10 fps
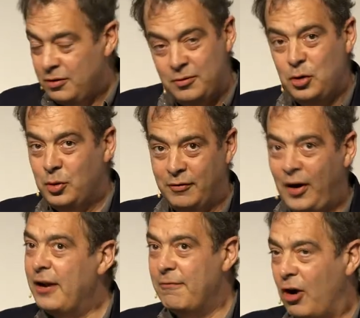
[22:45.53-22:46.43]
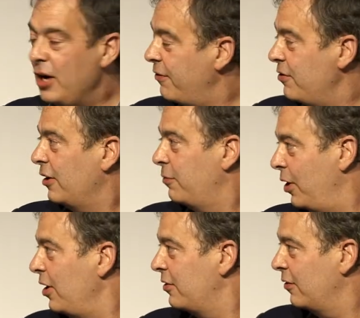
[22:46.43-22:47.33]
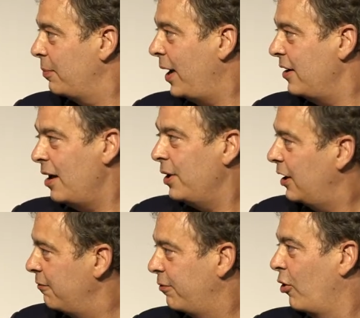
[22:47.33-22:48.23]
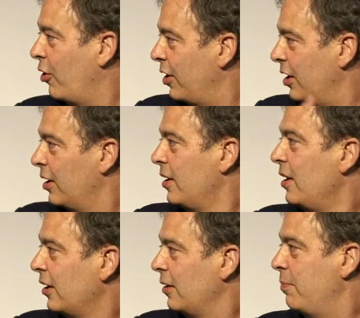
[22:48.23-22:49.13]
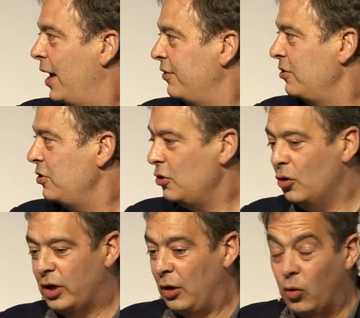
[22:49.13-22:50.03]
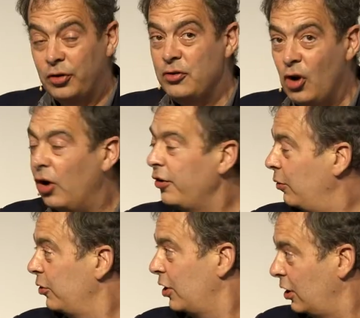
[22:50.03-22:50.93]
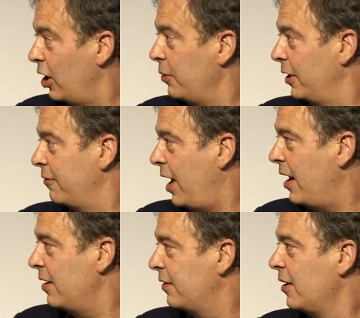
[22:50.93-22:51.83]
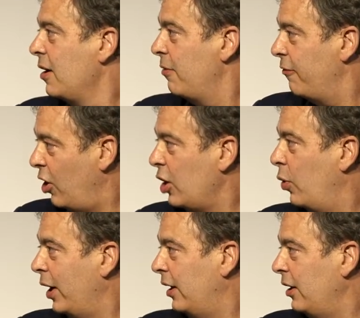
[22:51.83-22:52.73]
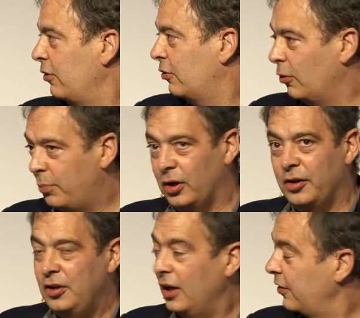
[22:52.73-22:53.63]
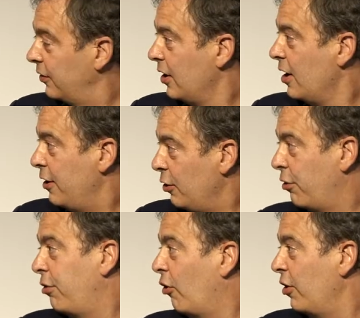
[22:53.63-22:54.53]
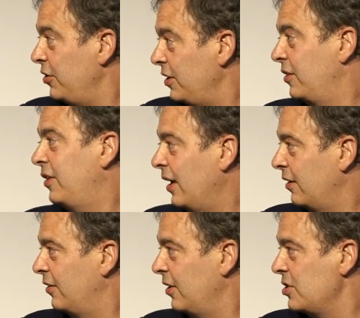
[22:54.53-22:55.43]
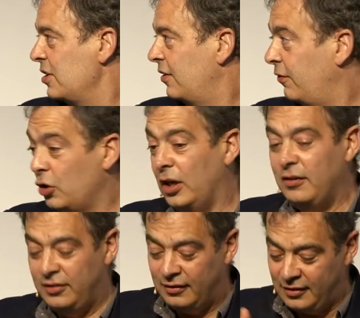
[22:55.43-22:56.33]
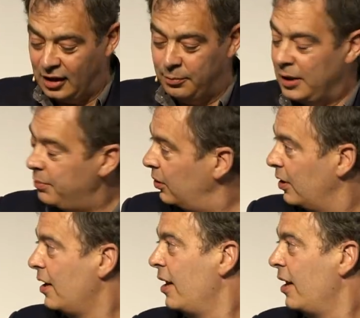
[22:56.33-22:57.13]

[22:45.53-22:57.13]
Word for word: you would have had a very different experience of the pandemic in Florida compared to New York. It was not, it was a global event, but very quickly you saw politics, the authority to take decisions. If you're going to tell people